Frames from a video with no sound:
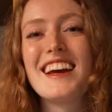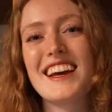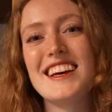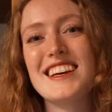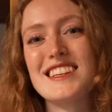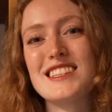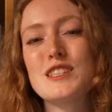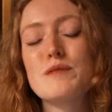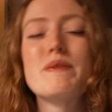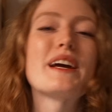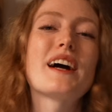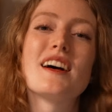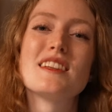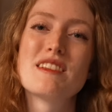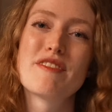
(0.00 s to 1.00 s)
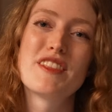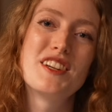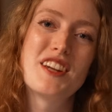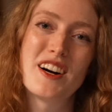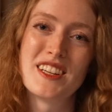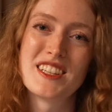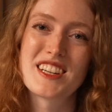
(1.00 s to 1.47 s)
is because of the
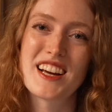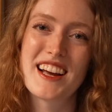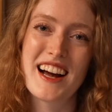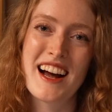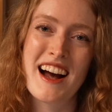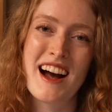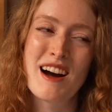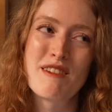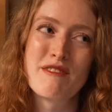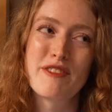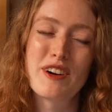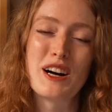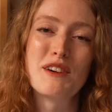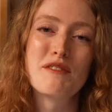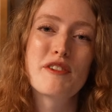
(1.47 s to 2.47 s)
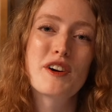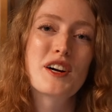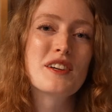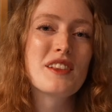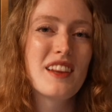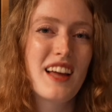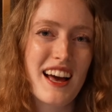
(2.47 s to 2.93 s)
knowledge I have of
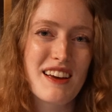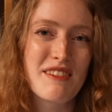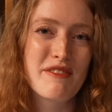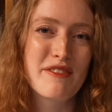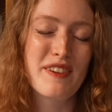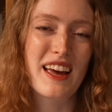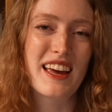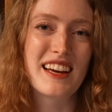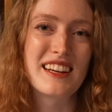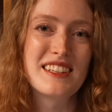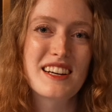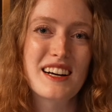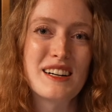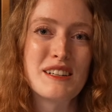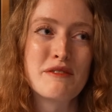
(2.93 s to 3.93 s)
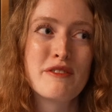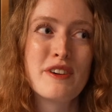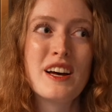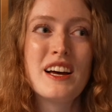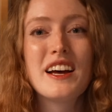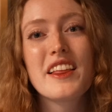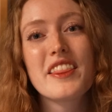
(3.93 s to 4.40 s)
her life and of
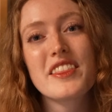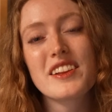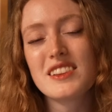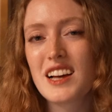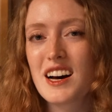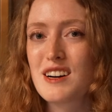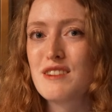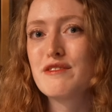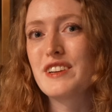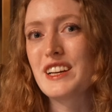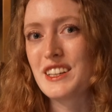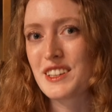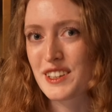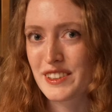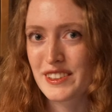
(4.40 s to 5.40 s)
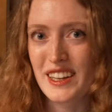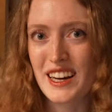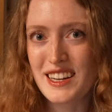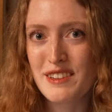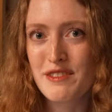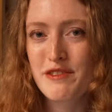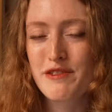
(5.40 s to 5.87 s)
the love in her
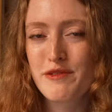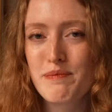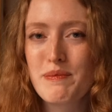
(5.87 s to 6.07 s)
life,